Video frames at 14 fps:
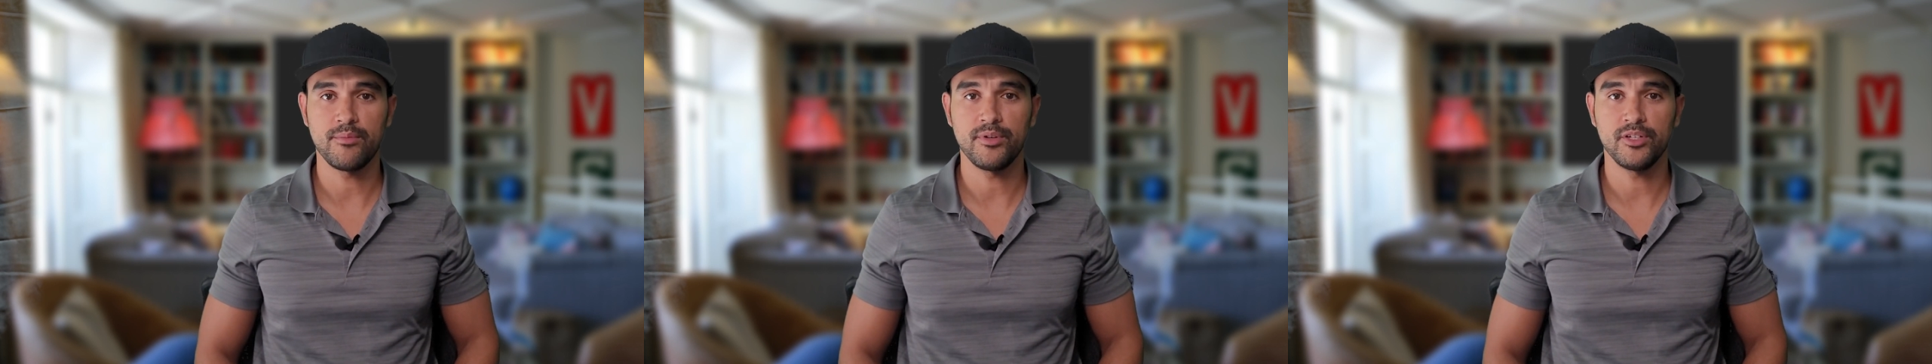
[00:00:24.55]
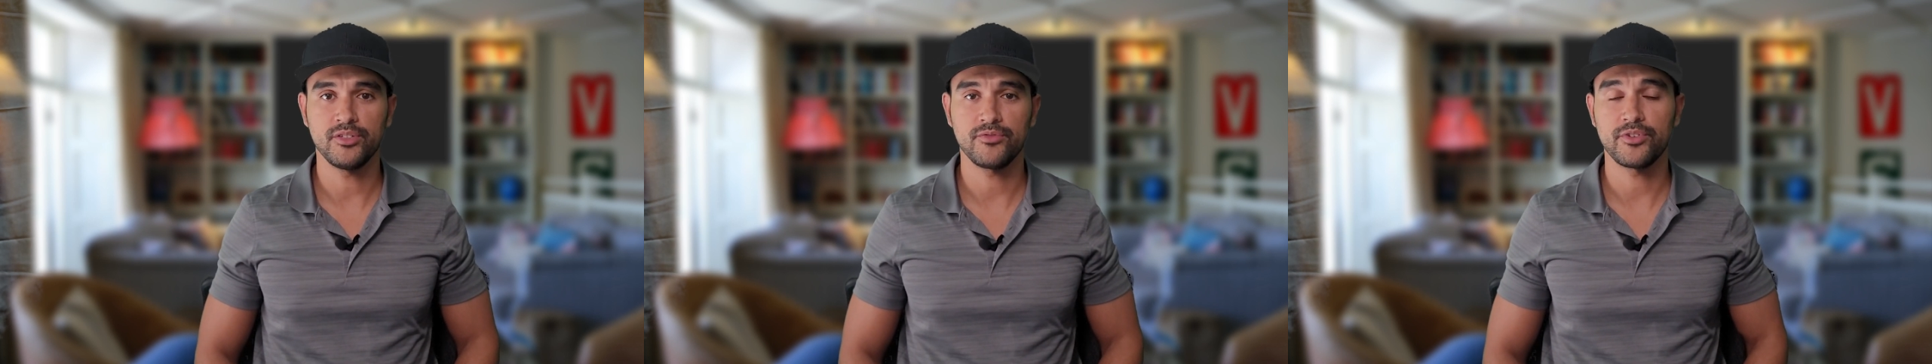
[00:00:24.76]

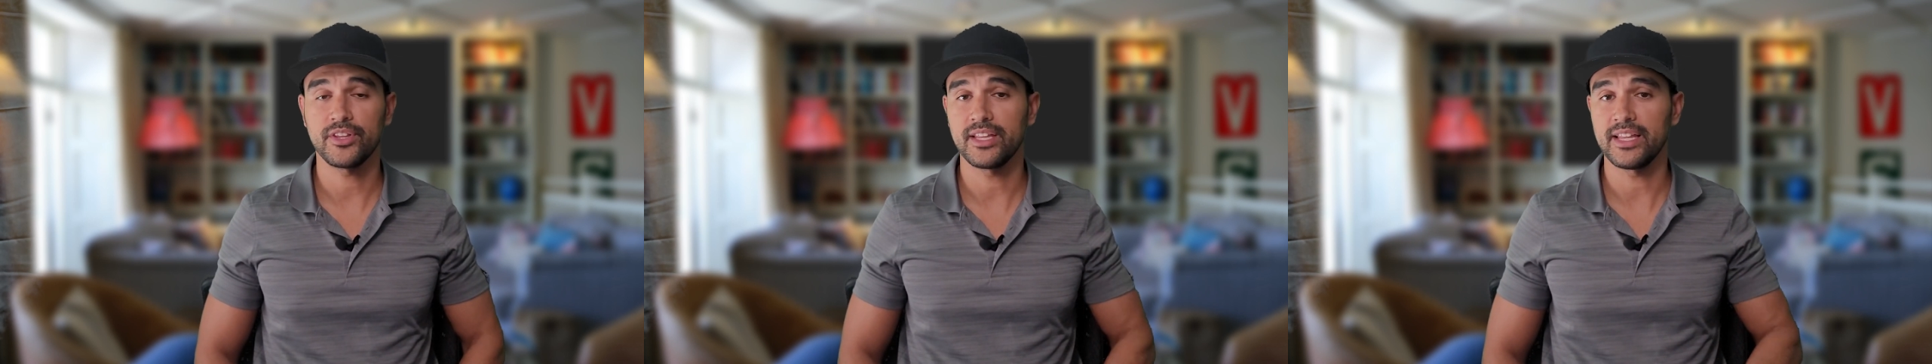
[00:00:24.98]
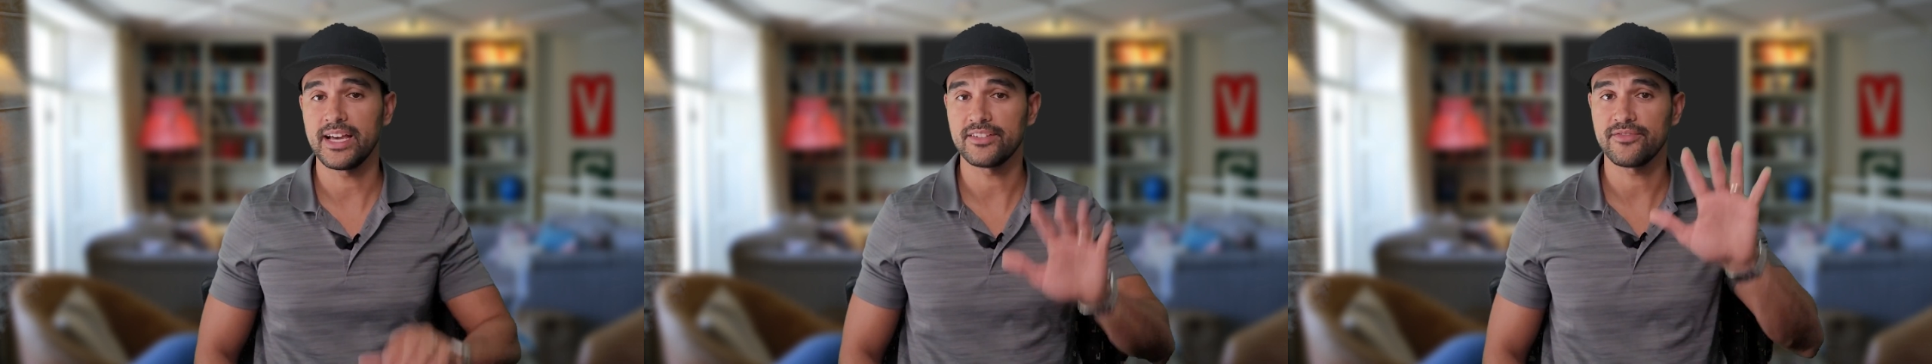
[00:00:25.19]
bills for the
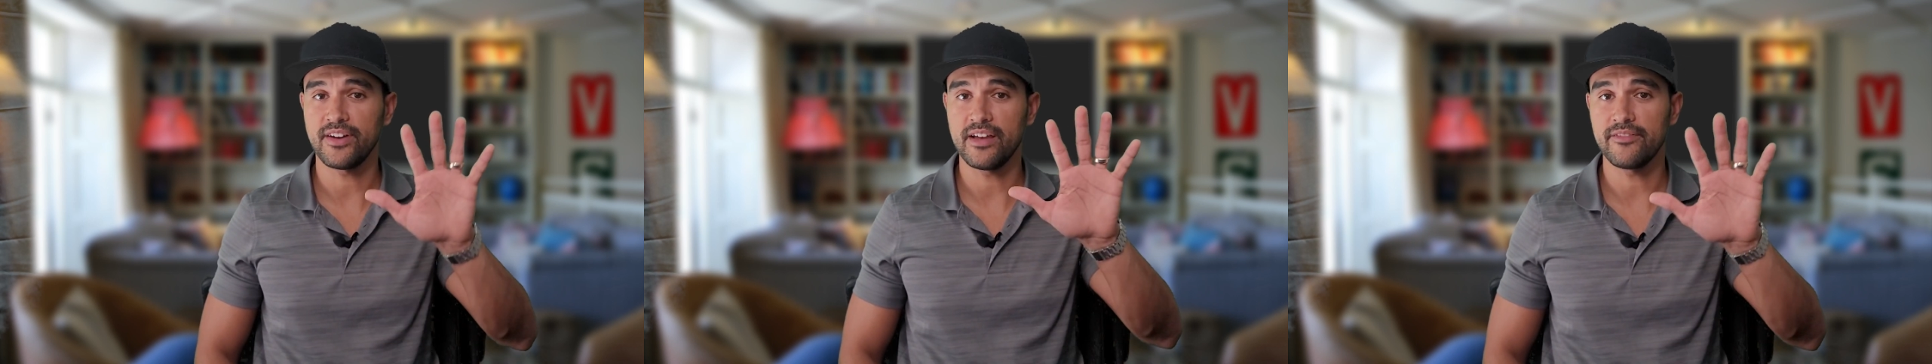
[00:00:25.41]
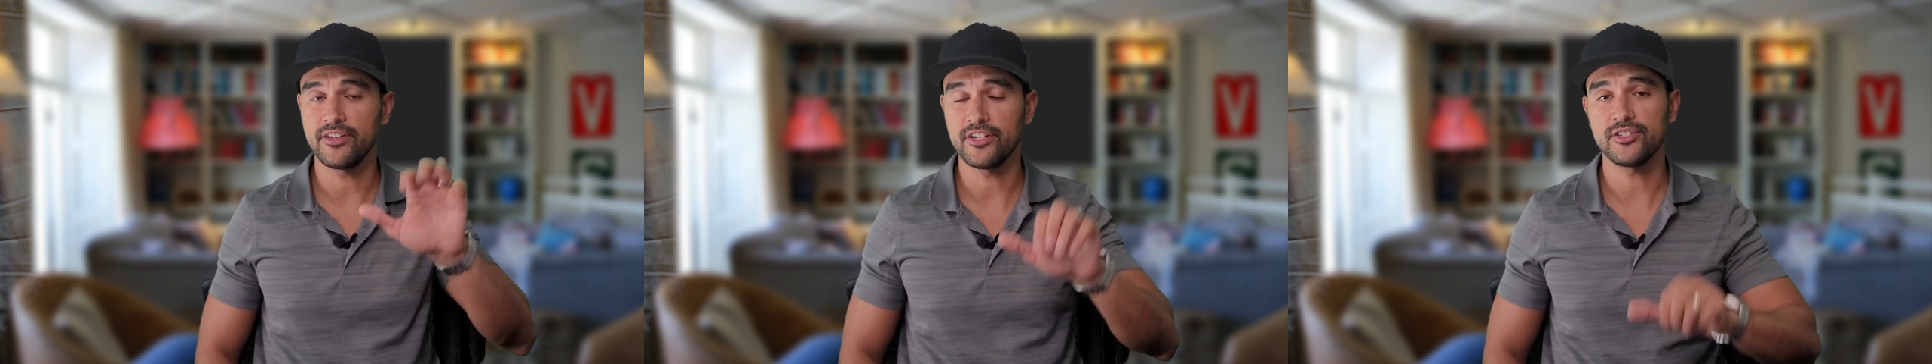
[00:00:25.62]
last
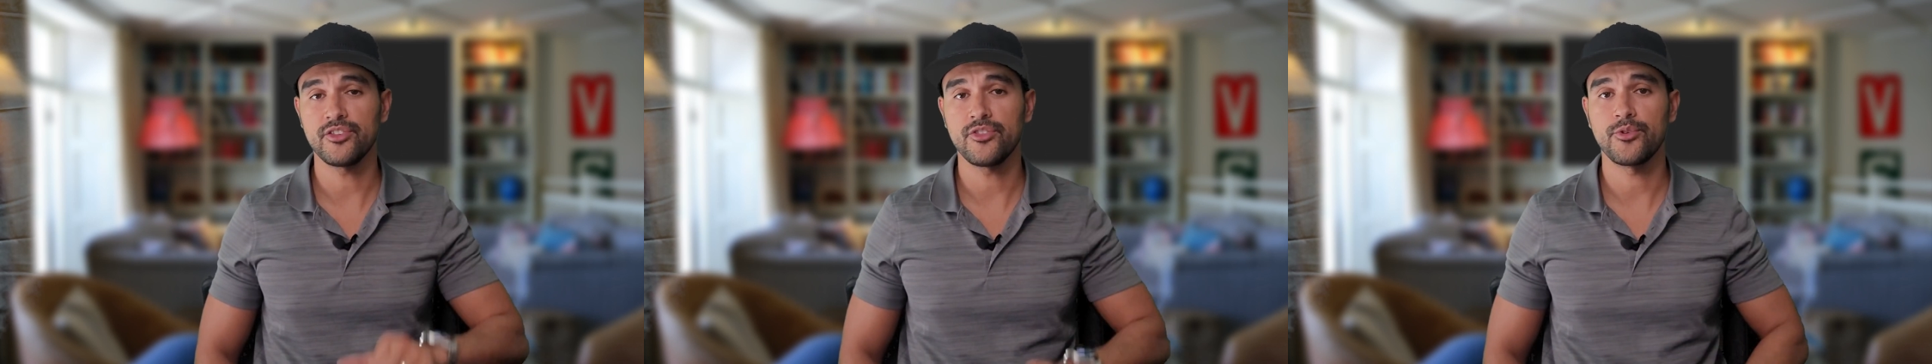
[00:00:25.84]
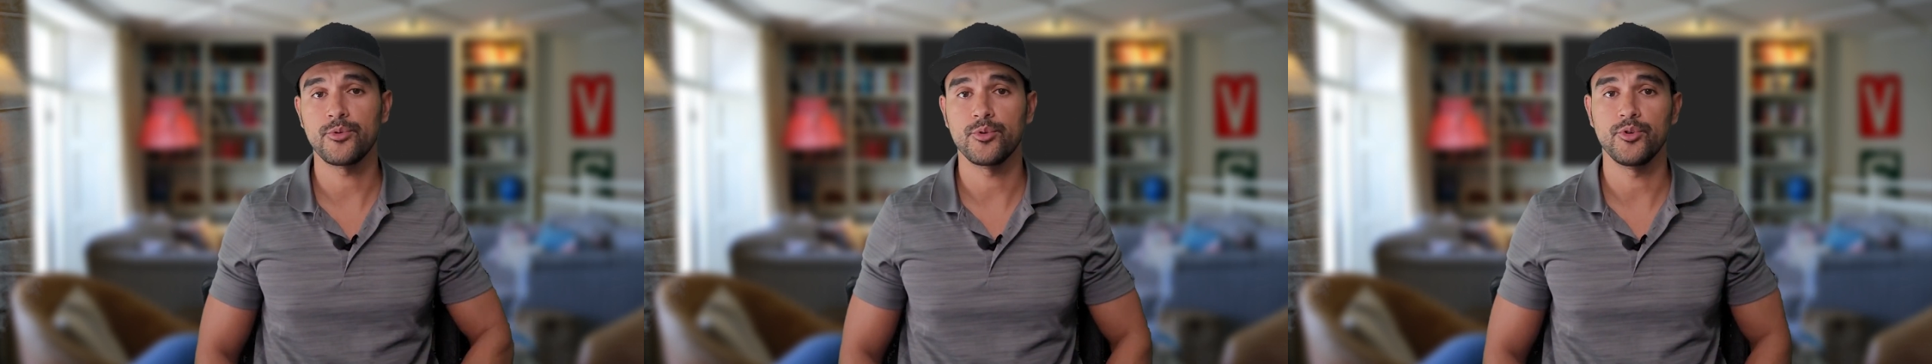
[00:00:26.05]
five years
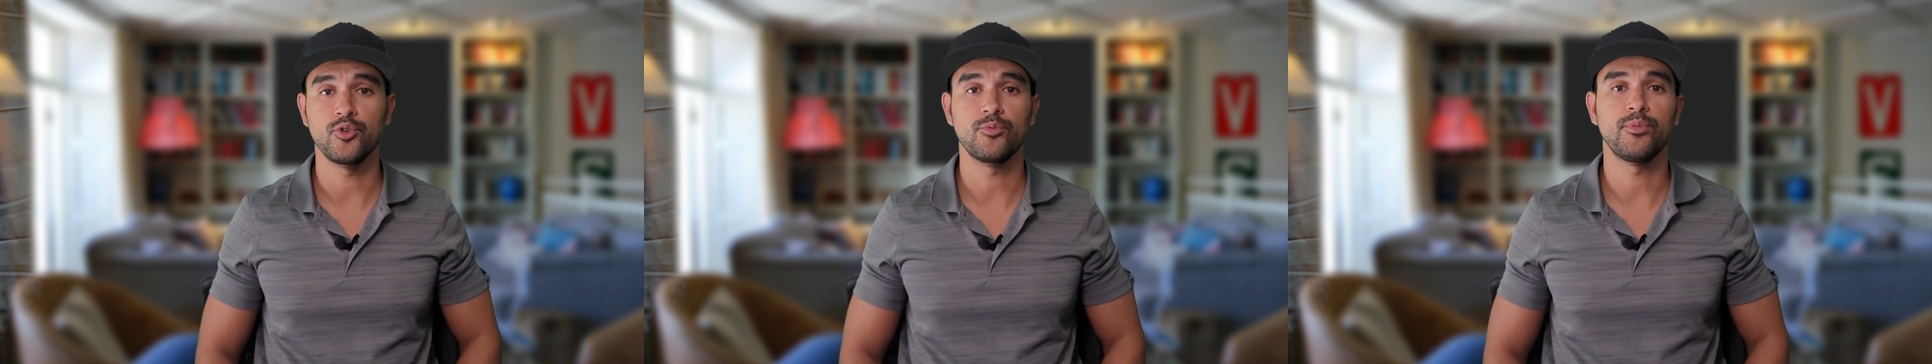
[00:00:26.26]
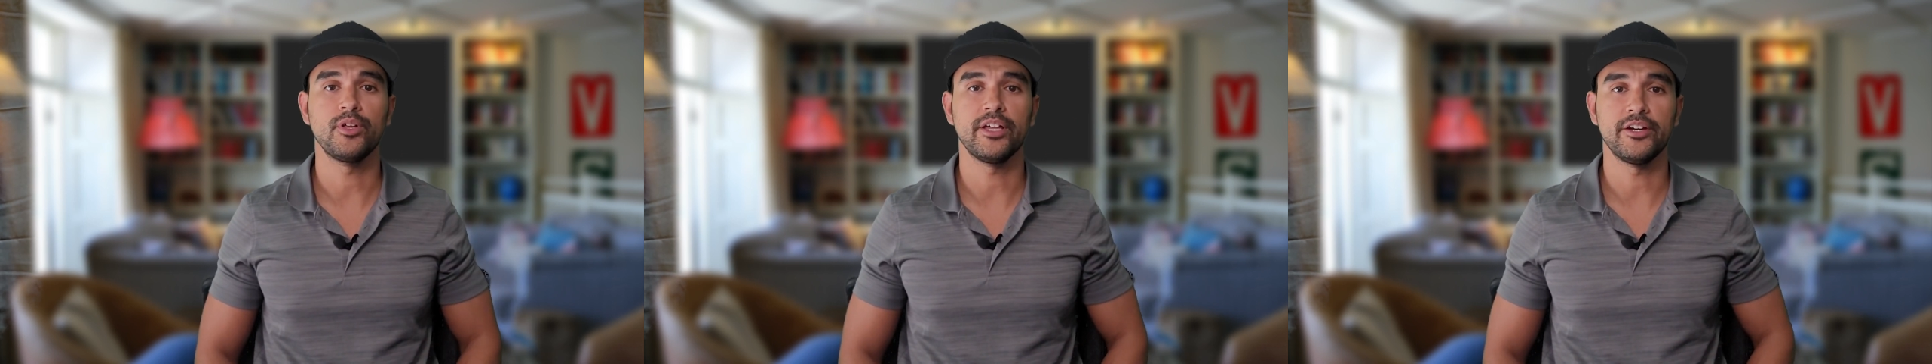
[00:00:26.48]
through
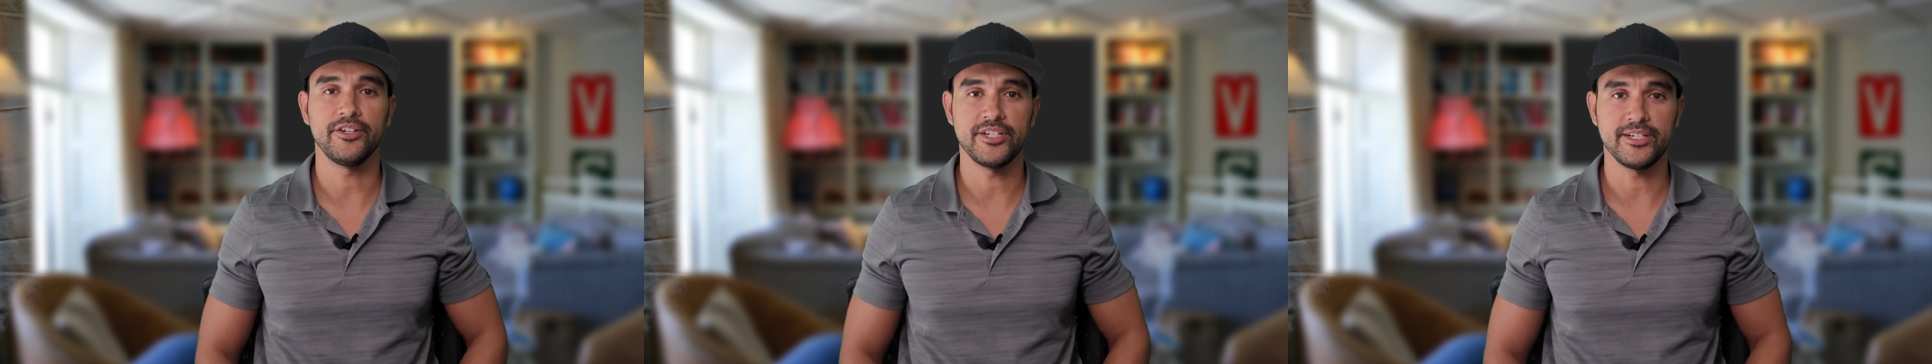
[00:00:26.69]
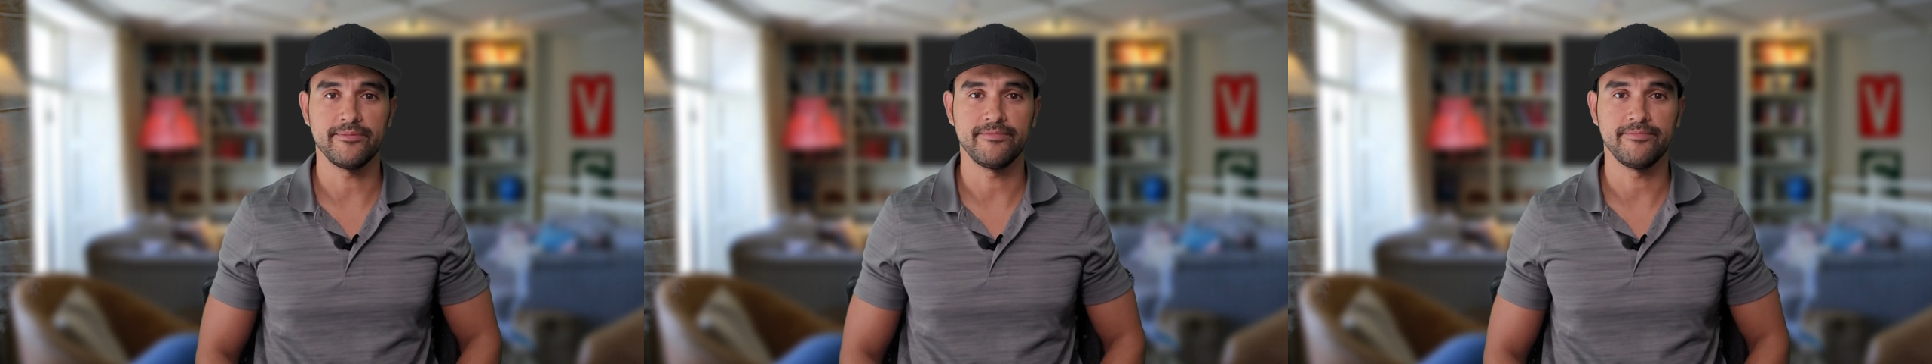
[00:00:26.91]
renewable
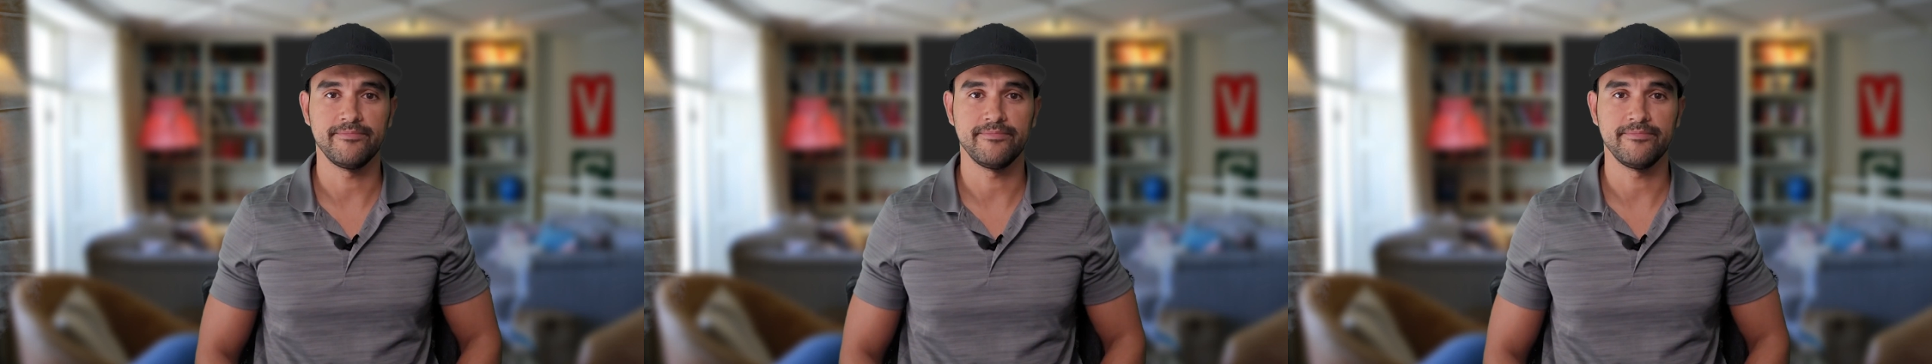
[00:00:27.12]
energy.